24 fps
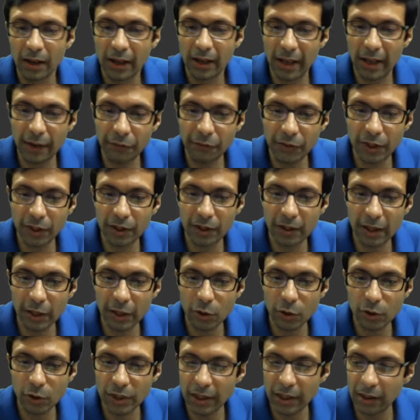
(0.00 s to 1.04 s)
left here, can
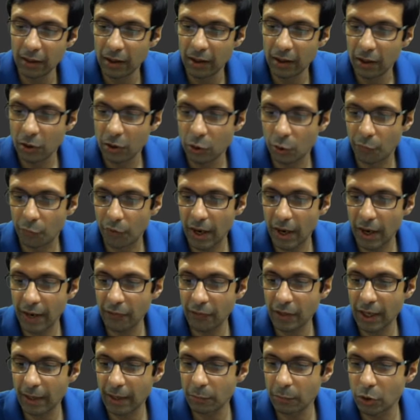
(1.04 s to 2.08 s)
you see? So 5
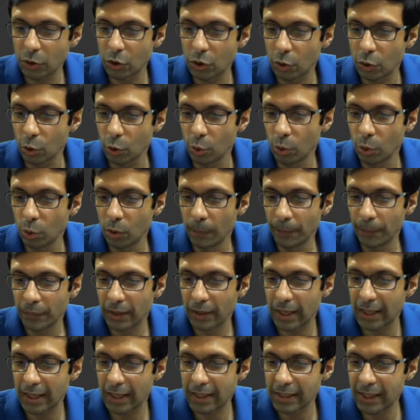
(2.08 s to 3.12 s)
times 2,
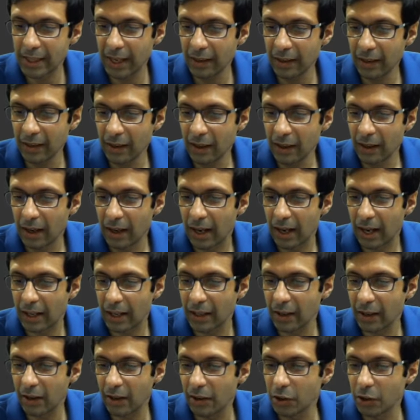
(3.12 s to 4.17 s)
that's 10. And
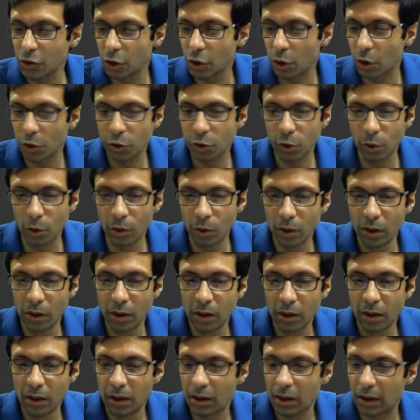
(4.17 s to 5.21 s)
here it's also,
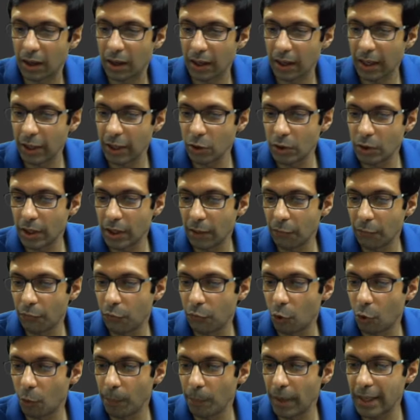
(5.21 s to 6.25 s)
can you see,
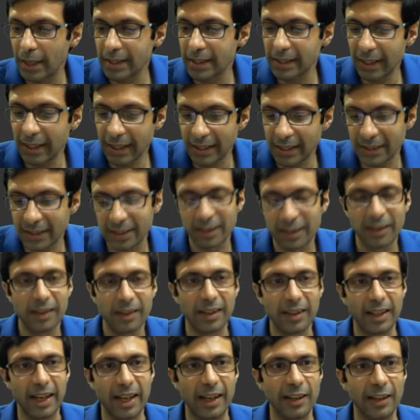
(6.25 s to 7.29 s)
4 plus 6,
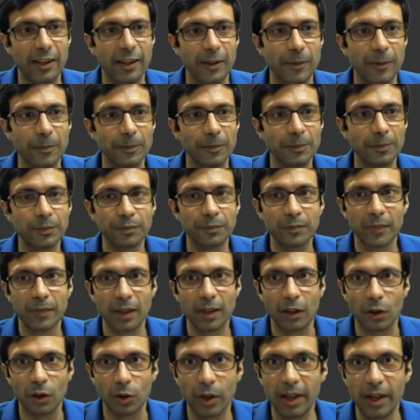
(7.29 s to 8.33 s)
10 here.
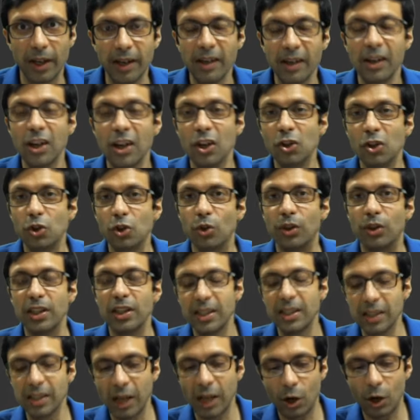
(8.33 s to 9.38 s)
Okay, so this
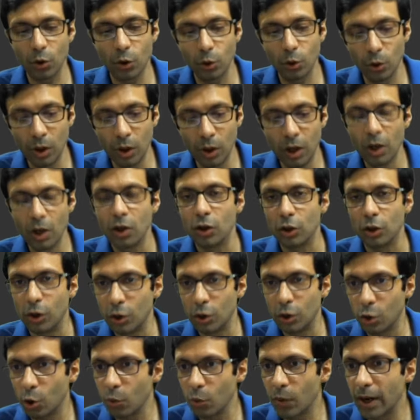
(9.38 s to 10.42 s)
is how you,
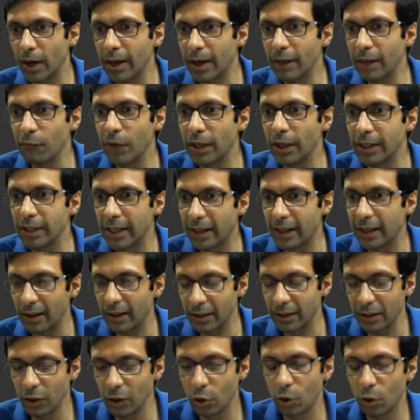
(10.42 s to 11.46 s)
don't worry, we'll take
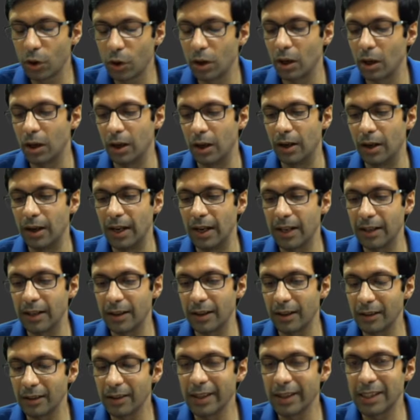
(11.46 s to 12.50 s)
another look at
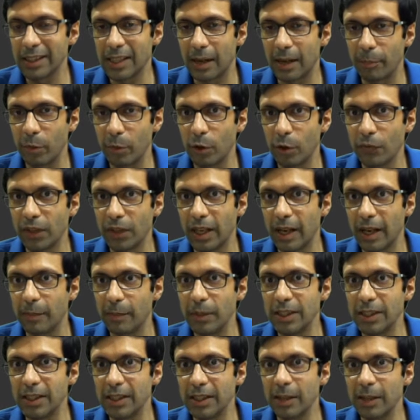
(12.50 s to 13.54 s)
another example of the
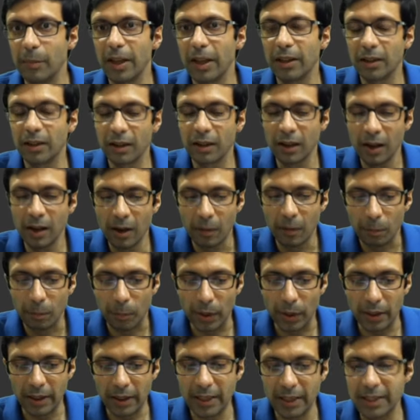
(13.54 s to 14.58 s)
ABCD method.
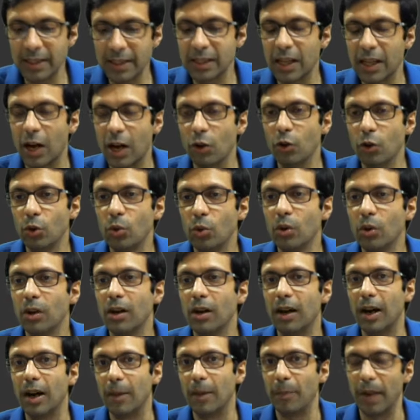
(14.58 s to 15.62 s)
But this is how you
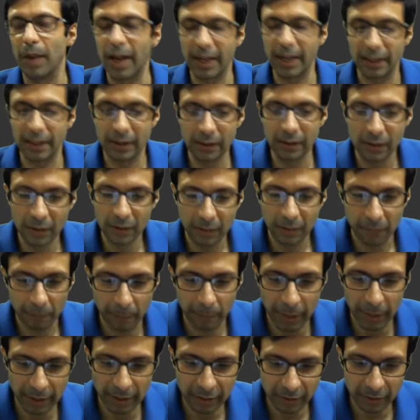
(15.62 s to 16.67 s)
apply the
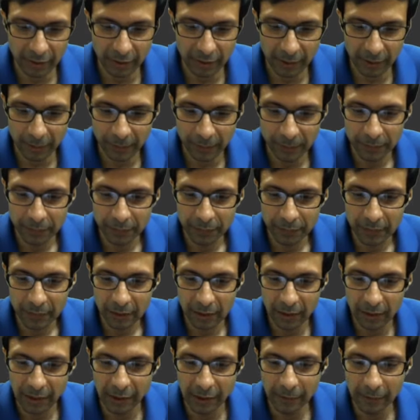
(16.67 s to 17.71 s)
method here.
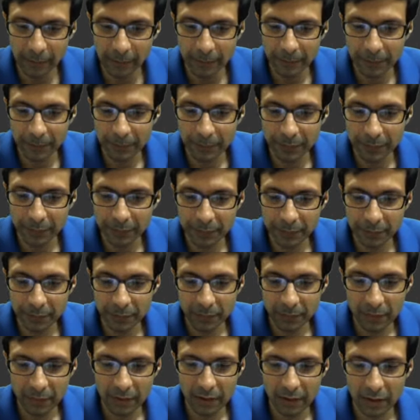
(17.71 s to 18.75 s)
Clear?
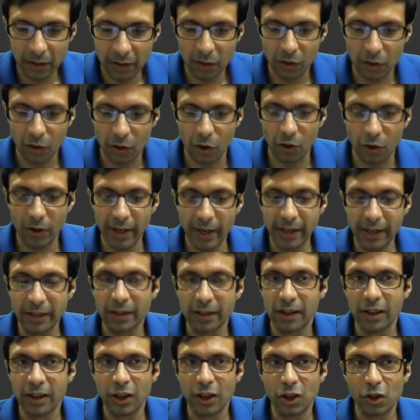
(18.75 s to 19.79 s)
All right.
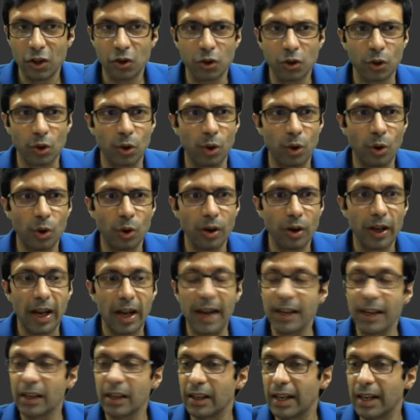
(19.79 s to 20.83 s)
So,
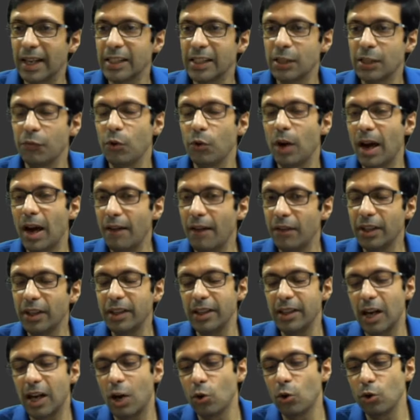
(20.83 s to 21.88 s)
and guys, if you have any
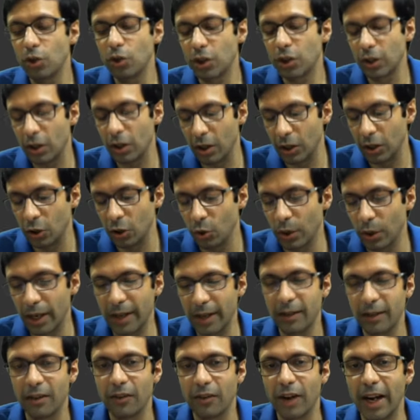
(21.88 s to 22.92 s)
doubts, you
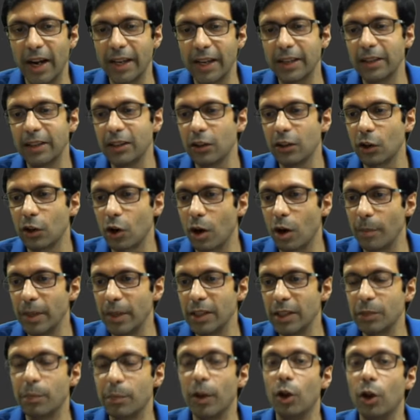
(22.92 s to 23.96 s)
can write it in the
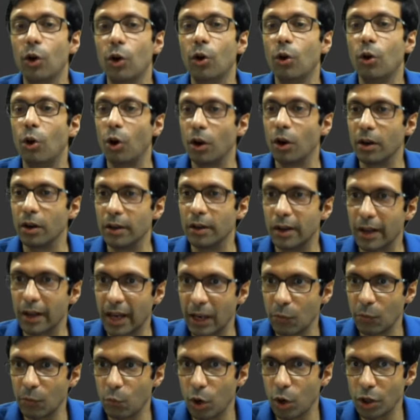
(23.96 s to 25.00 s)
comments below, or
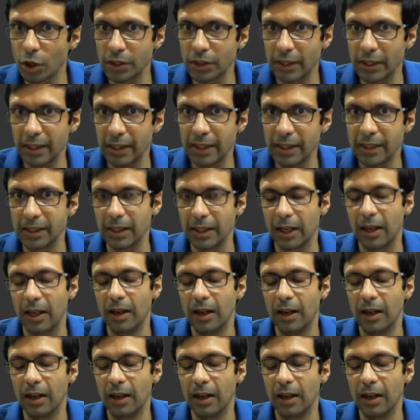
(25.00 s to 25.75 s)
again, watch these